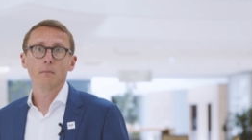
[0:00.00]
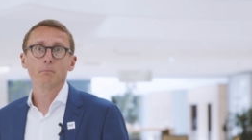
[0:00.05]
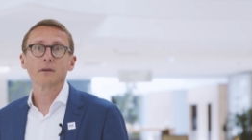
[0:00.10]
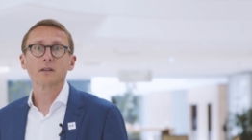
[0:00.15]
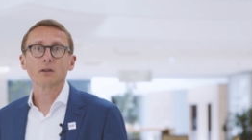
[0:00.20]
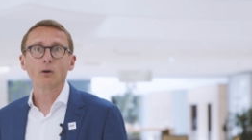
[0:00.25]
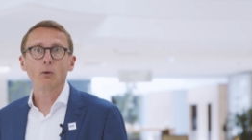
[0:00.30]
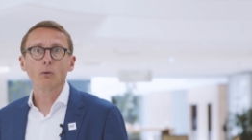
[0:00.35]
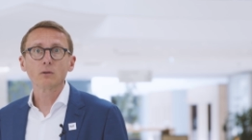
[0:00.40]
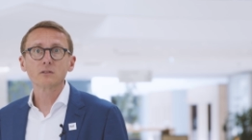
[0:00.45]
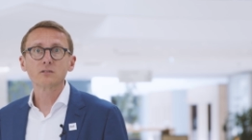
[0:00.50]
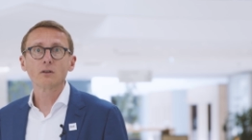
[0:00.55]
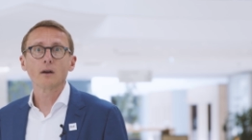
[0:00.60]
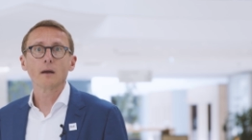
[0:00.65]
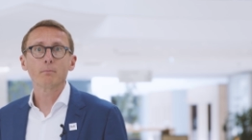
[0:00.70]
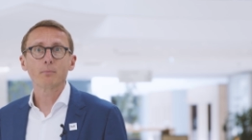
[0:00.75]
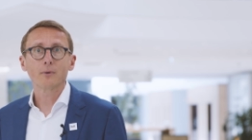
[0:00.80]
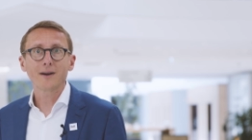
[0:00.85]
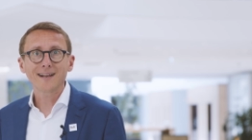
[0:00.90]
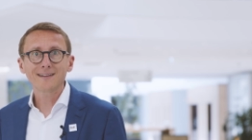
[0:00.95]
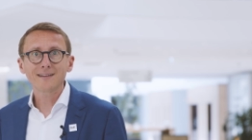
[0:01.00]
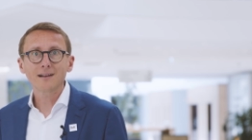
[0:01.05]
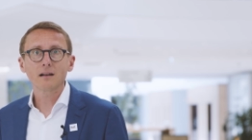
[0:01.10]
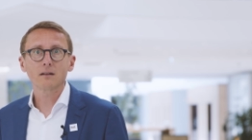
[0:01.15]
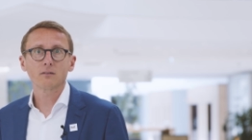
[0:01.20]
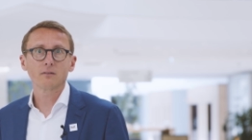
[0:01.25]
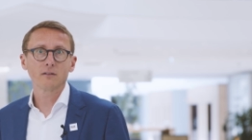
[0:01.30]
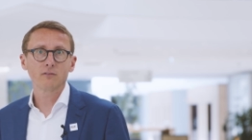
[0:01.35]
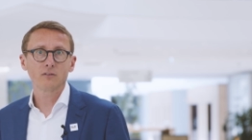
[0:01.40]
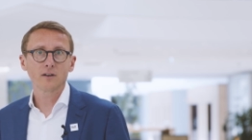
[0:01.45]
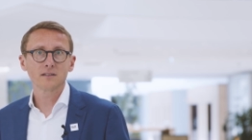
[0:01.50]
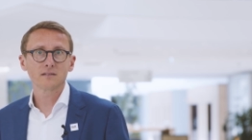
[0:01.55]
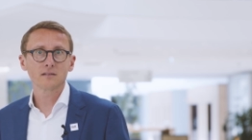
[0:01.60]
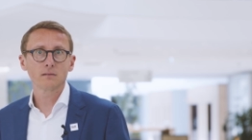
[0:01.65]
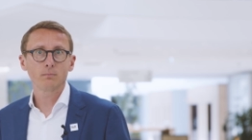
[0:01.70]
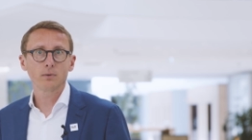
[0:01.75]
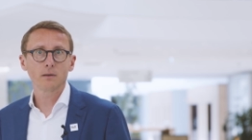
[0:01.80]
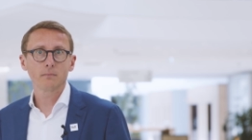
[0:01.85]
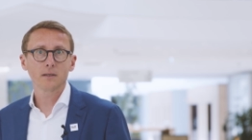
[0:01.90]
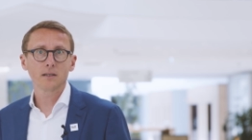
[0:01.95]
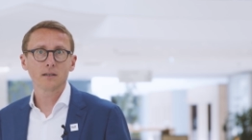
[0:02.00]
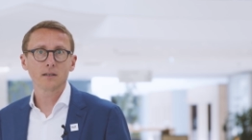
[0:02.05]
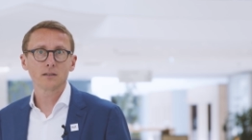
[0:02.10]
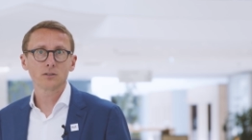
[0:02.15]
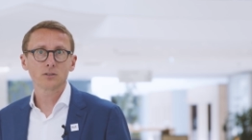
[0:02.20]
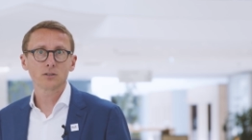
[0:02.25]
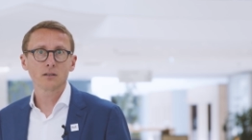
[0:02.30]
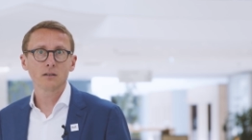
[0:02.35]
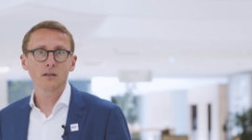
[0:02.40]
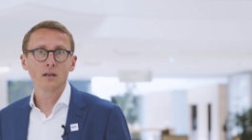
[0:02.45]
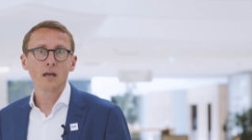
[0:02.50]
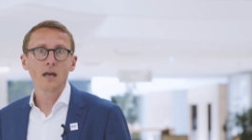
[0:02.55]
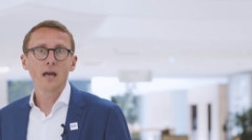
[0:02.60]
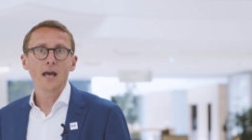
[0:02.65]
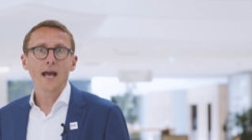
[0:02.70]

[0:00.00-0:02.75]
but also a practical reference implementation